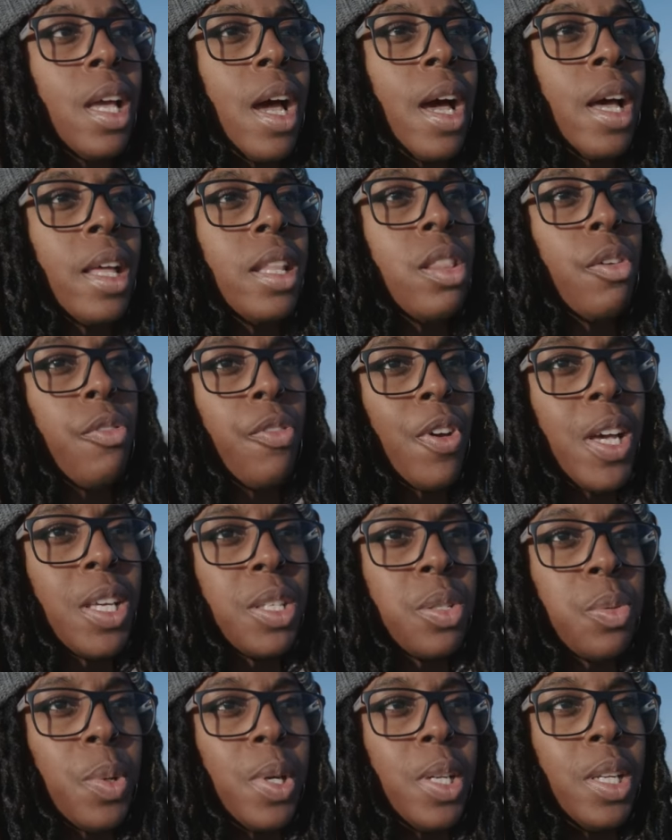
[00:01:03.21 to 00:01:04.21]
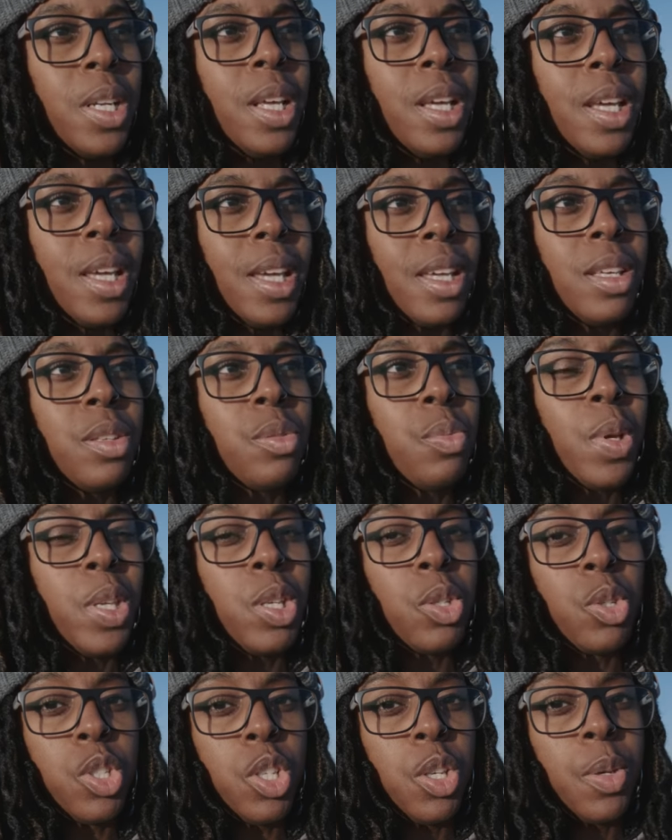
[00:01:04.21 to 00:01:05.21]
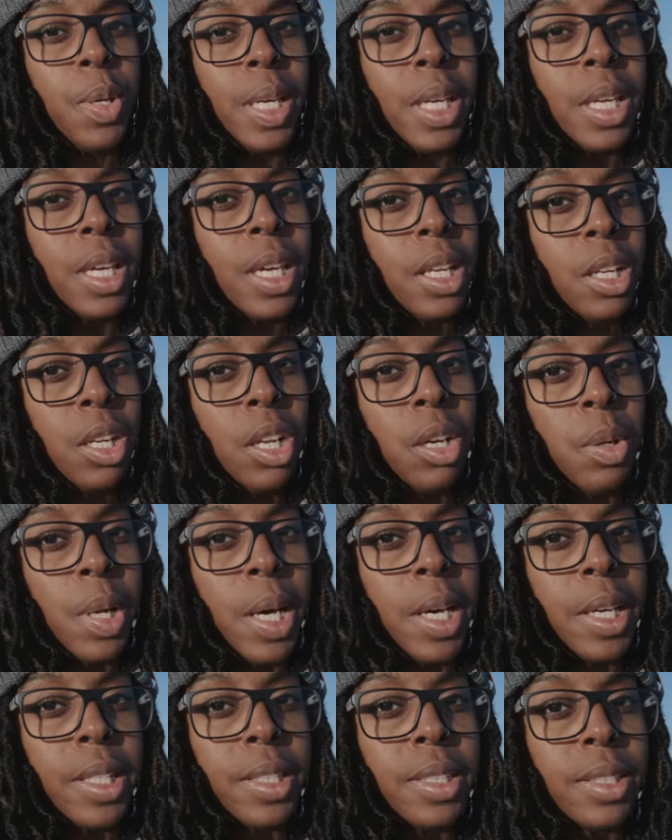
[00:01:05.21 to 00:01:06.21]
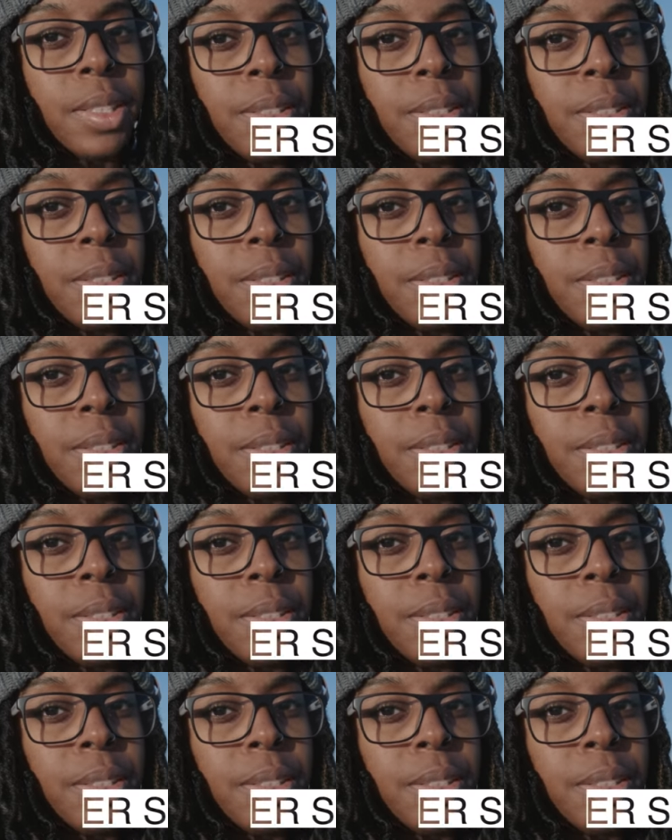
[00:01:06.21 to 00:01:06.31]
And the first one is when you're shooting in low light.